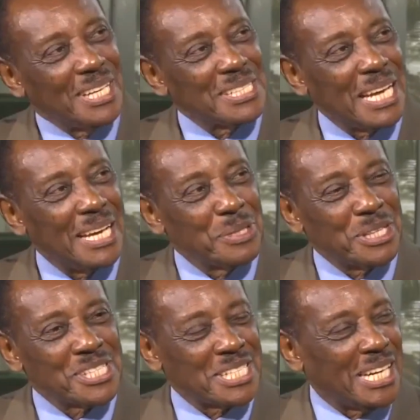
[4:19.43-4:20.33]

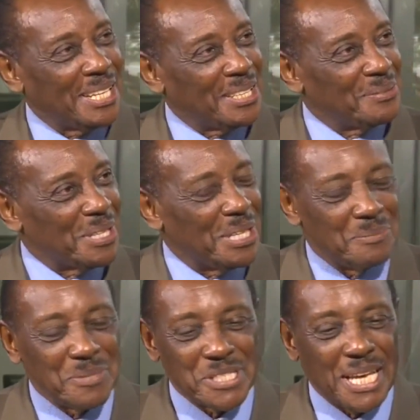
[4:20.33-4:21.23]
title,
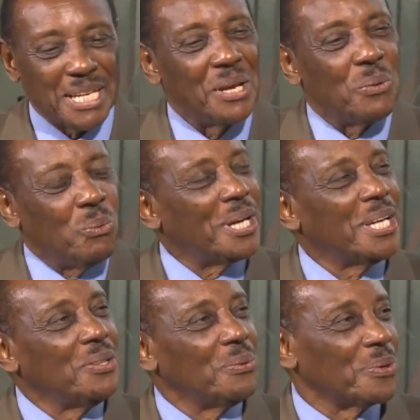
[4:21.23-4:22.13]
is that what
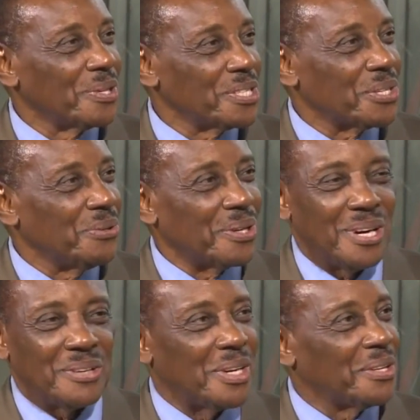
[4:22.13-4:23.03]
in the world is going
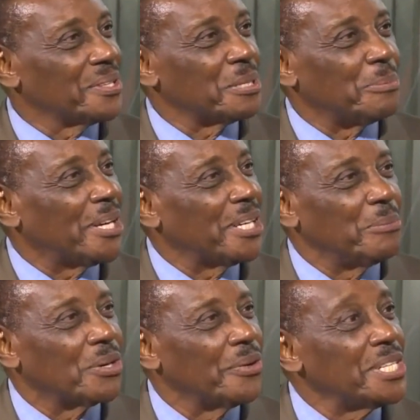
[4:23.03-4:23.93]
on? Whether it's about
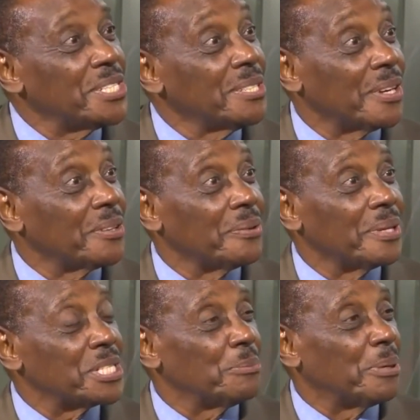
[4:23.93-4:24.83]
immigration, whether
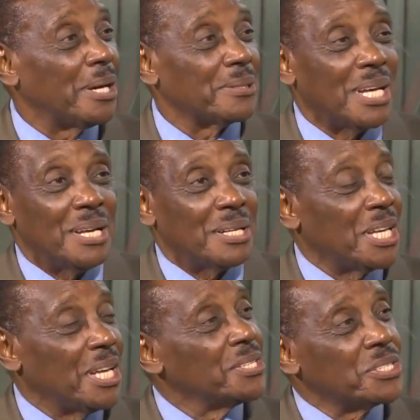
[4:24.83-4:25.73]
it's about
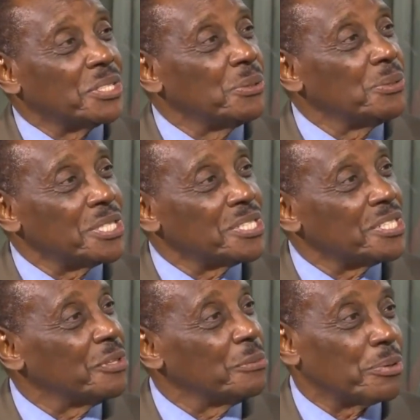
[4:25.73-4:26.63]
the institutions
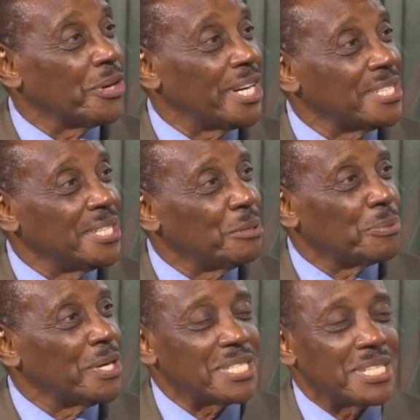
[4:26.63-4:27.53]
of the press and the
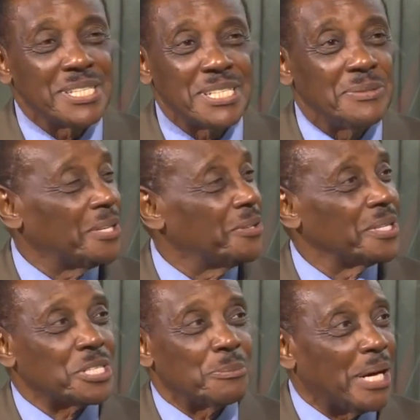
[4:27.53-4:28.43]
presidency, whether
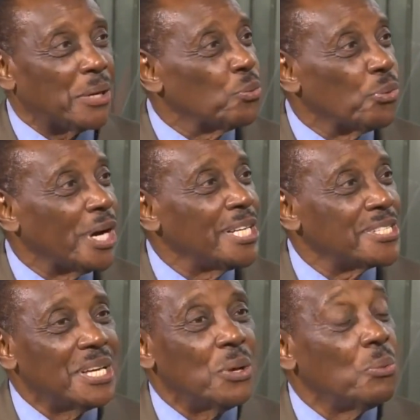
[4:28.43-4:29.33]
it's about race,
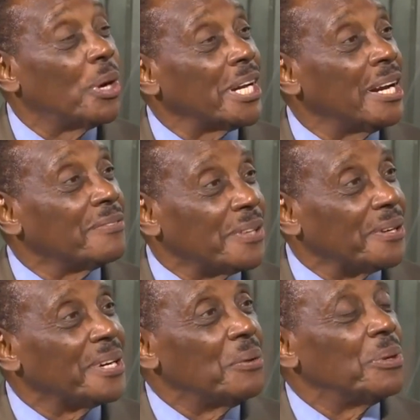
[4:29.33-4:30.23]
whatever.
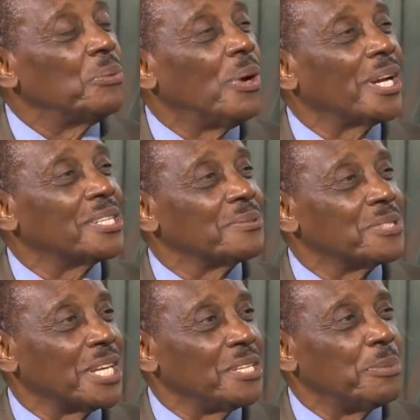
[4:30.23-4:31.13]
We wanted to
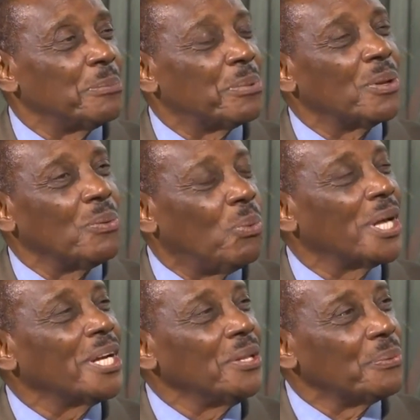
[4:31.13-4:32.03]
say to people,
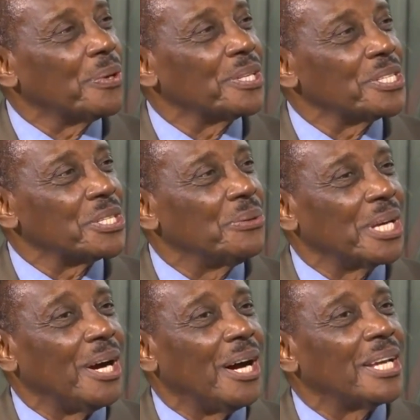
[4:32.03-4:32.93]
what in the world is
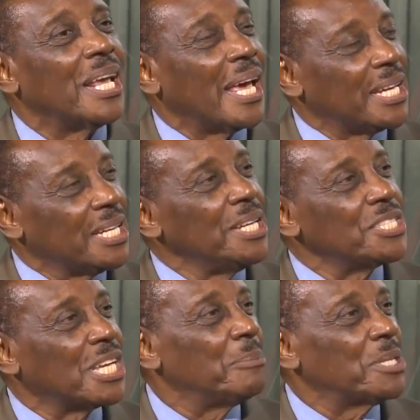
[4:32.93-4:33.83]
going on? At
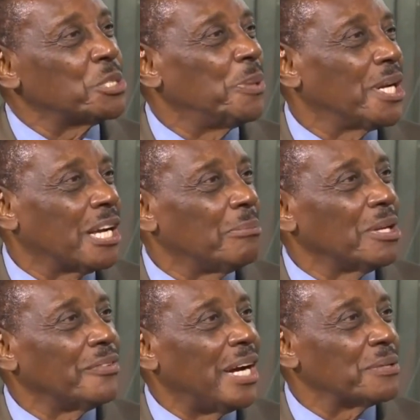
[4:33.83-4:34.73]
least come and spend a couple
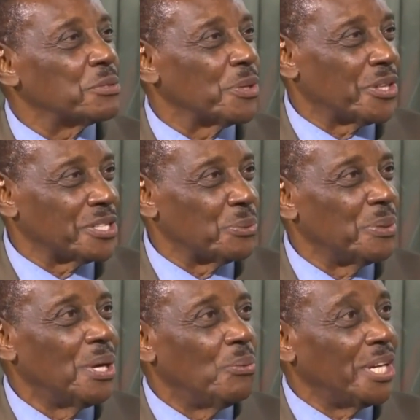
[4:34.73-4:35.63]
of hours with us
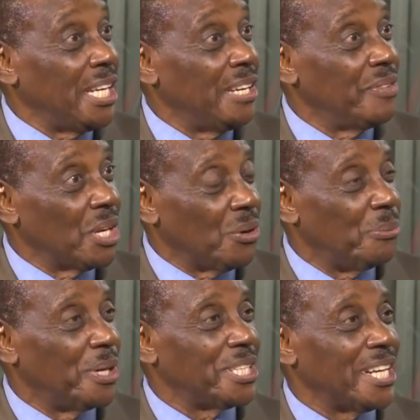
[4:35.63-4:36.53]
one evening or
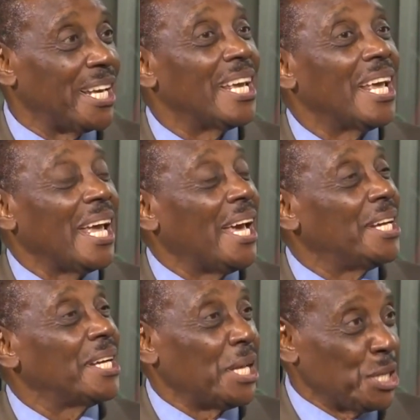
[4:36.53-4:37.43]
one day
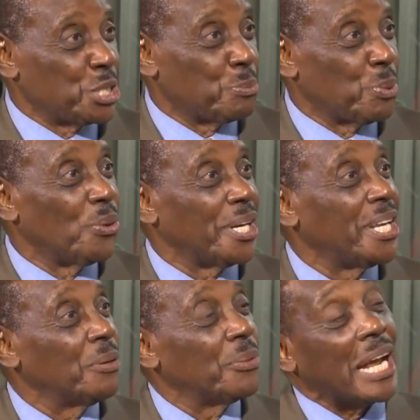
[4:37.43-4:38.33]
and explore and
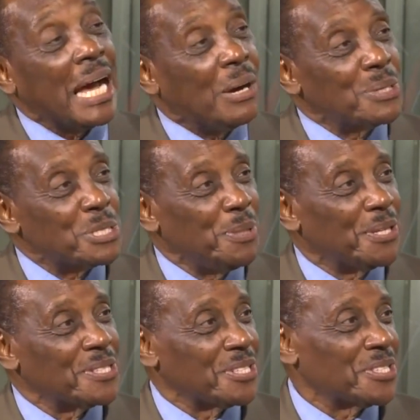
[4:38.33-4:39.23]
hear what our
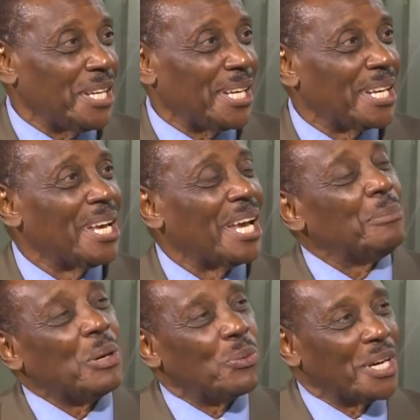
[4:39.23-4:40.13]
speakers are saying
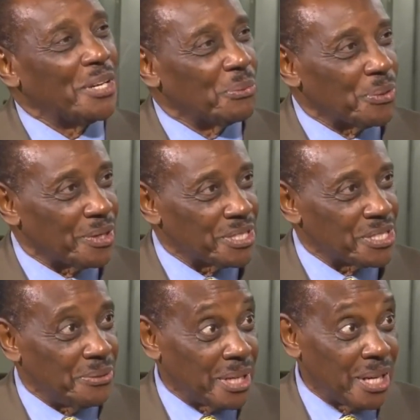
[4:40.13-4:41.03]
about what in the world is going